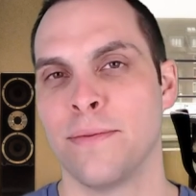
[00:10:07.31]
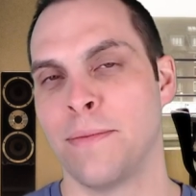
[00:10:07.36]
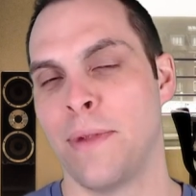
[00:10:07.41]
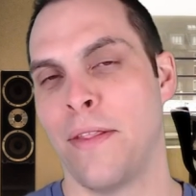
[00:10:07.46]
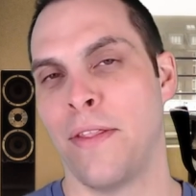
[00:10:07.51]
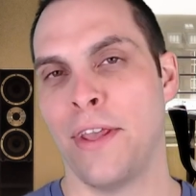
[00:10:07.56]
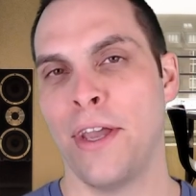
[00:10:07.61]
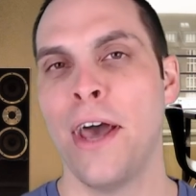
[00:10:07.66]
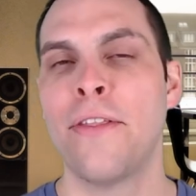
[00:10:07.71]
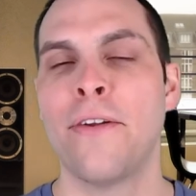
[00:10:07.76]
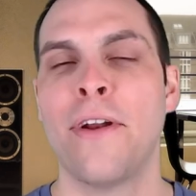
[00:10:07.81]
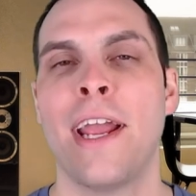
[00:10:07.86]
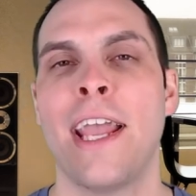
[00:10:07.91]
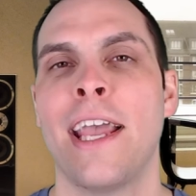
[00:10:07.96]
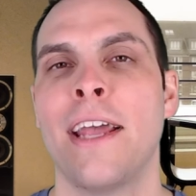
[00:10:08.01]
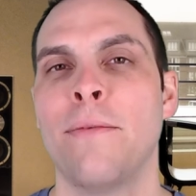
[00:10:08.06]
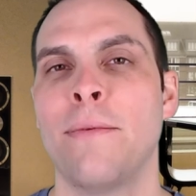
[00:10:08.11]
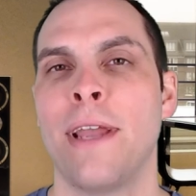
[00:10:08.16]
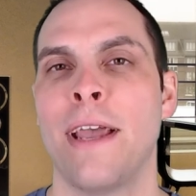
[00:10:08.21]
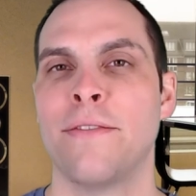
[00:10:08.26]
And on the other
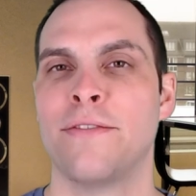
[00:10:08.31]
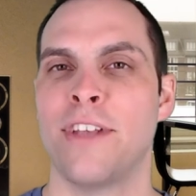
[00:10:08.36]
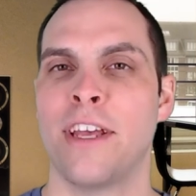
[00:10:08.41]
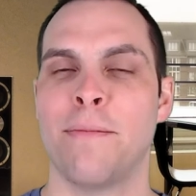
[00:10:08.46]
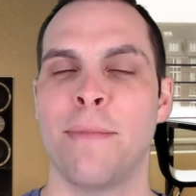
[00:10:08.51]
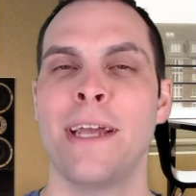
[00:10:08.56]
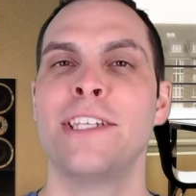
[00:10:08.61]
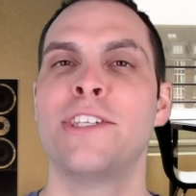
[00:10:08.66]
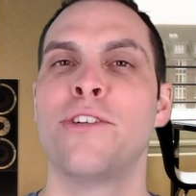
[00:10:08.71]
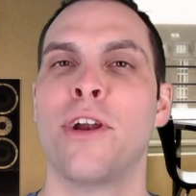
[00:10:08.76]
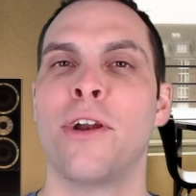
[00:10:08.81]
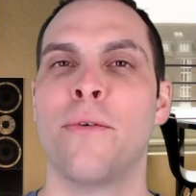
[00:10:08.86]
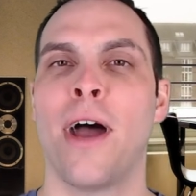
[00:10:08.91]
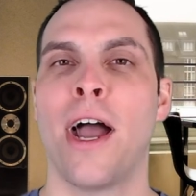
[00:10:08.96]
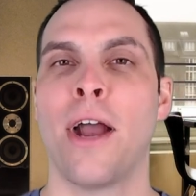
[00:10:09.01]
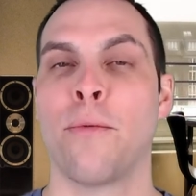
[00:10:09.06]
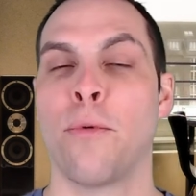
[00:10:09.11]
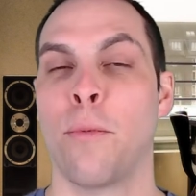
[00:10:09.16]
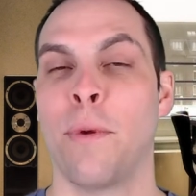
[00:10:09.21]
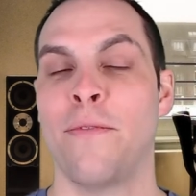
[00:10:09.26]
hand, we have sedimentary
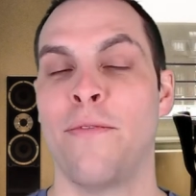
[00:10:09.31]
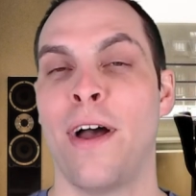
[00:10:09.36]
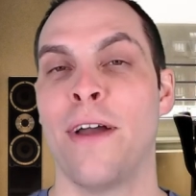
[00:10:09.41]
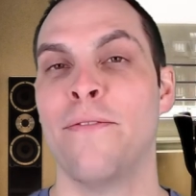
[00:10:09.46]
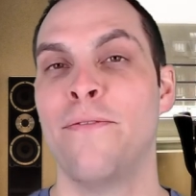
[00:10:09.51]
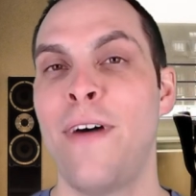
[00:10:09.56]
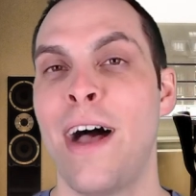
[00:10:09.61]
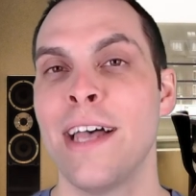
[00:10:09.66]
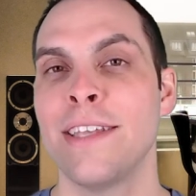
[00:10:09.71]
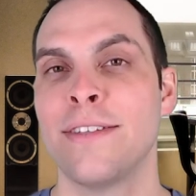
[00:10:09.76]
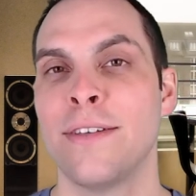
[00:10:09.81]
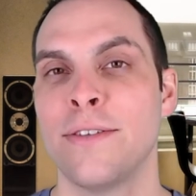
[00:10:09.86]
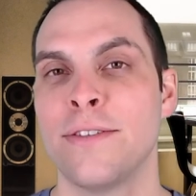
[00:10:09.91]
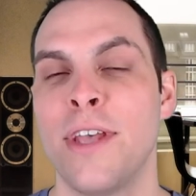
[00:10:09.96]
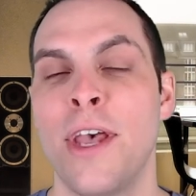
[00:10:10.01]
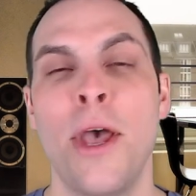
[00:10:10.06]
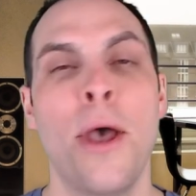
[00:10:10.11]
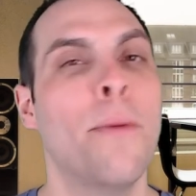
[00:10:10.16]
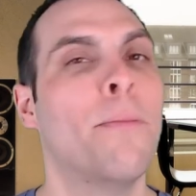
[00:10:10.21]
rock where we find fossils,